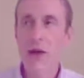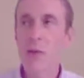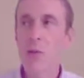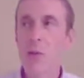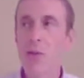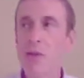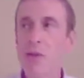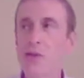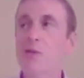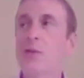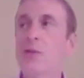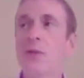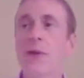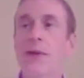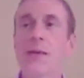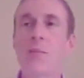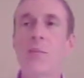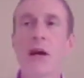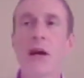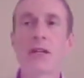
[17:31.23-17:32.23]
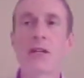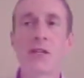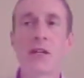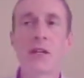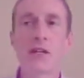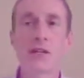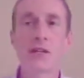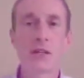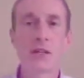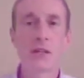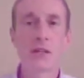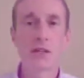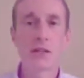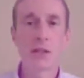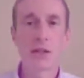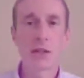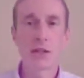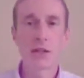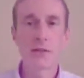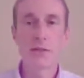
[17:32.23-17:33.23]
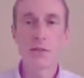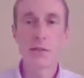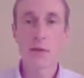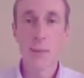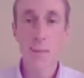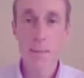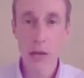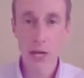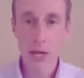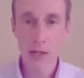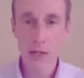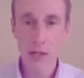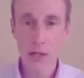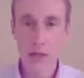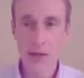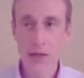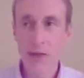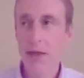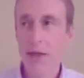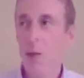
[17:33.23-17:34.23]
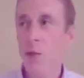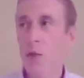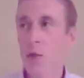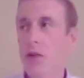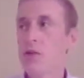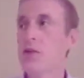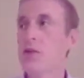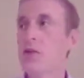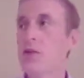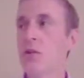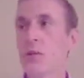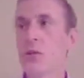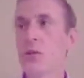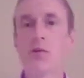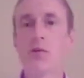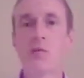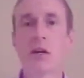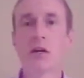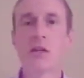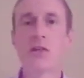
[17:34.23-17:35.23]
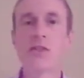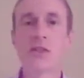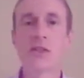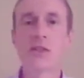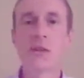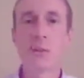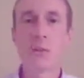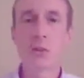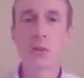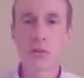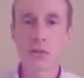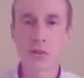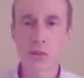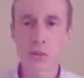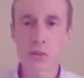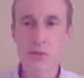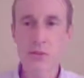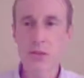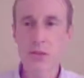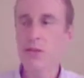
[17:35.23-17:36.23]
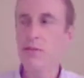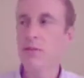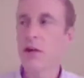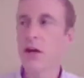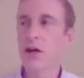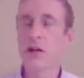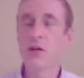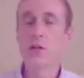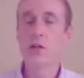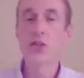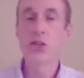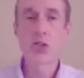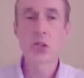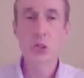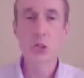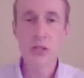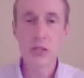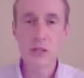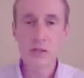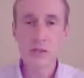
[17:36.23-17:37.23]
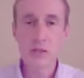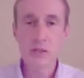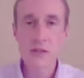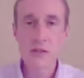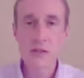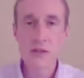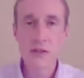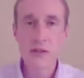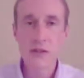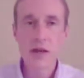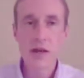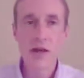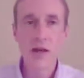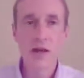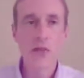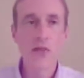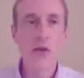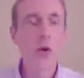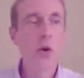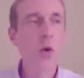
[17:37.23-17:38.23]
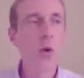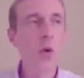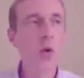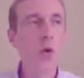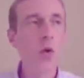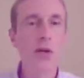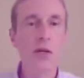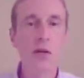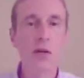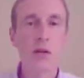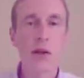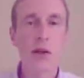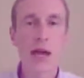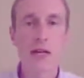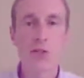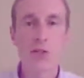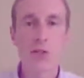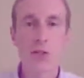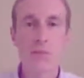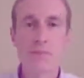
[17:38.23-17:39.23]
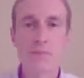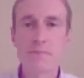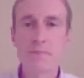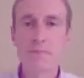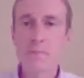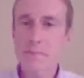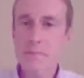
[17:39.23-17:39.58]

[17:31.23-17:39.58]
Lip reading: I wanted to make my secretary's life better. I wanted to improve our assistant principal's life, our students, the whole interaction.